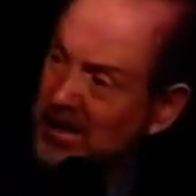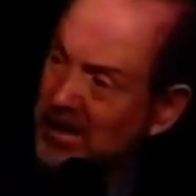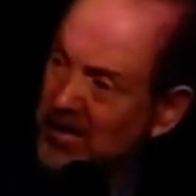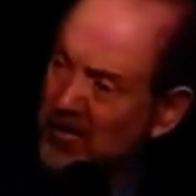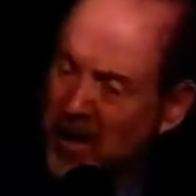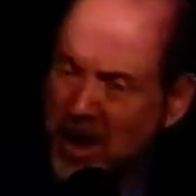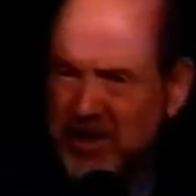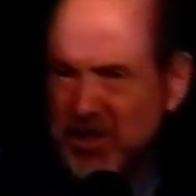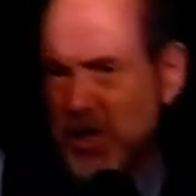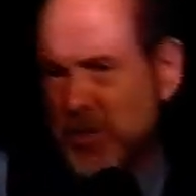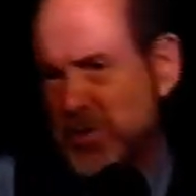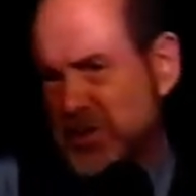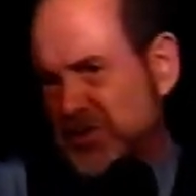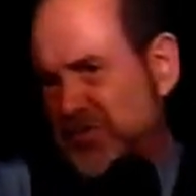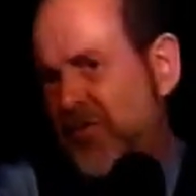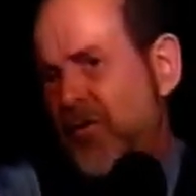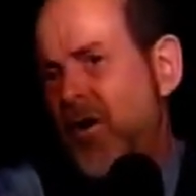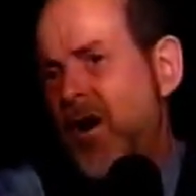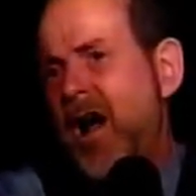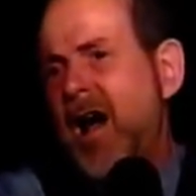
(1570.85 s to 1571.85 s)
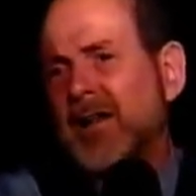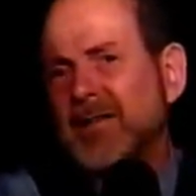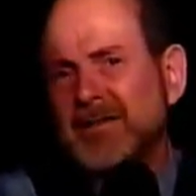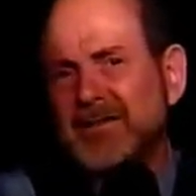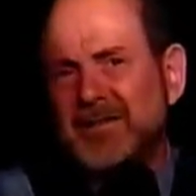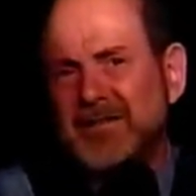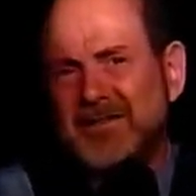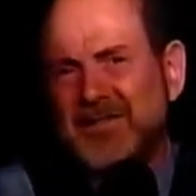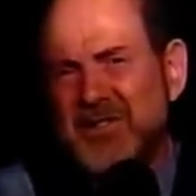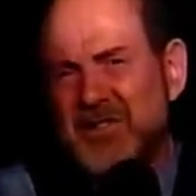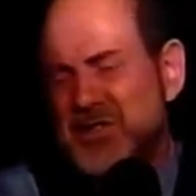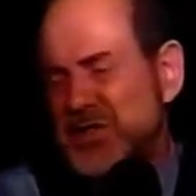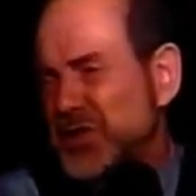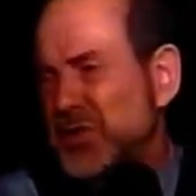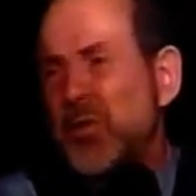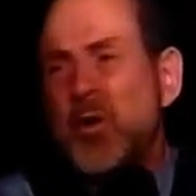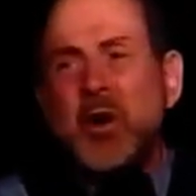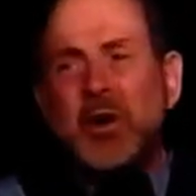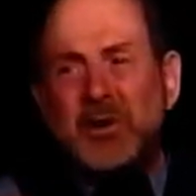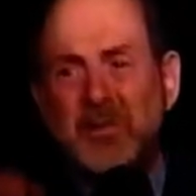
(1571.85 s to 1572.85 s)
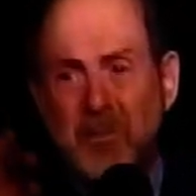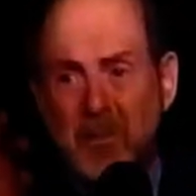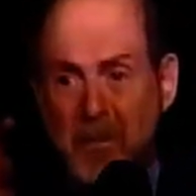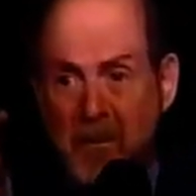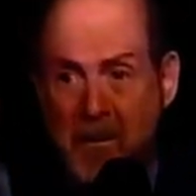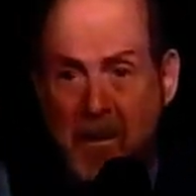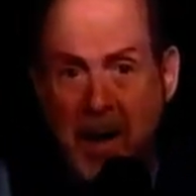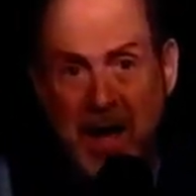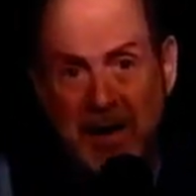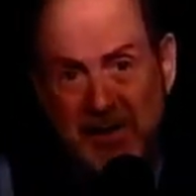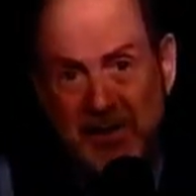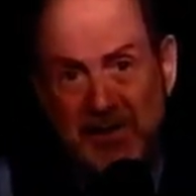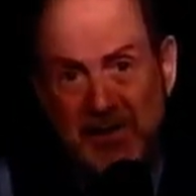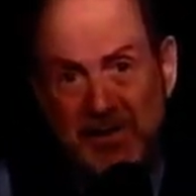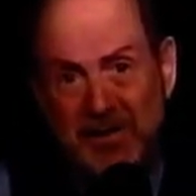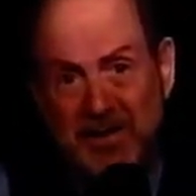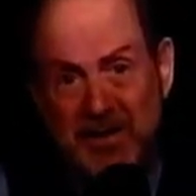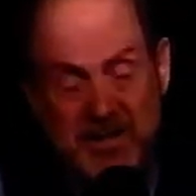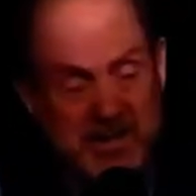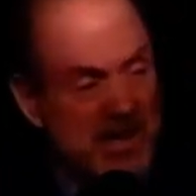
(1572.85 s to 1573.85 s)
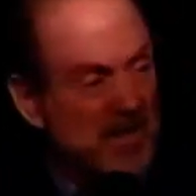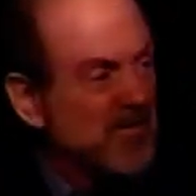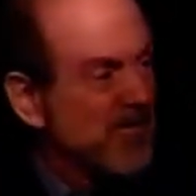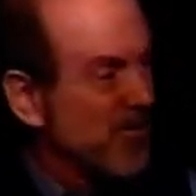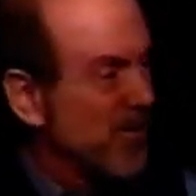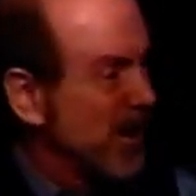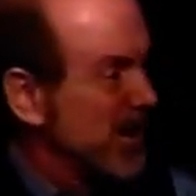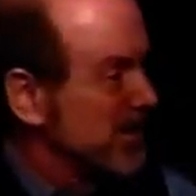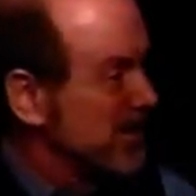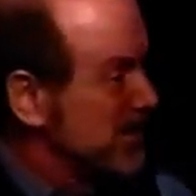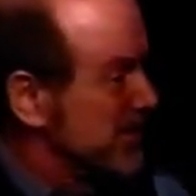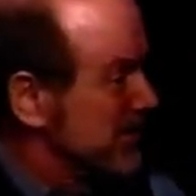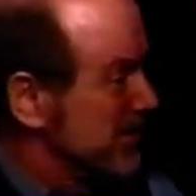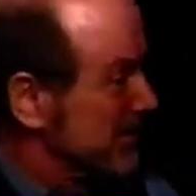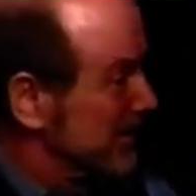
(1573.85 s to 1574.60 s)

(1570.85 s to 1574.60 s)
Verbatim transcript: My dearest friends would mutter sometimes.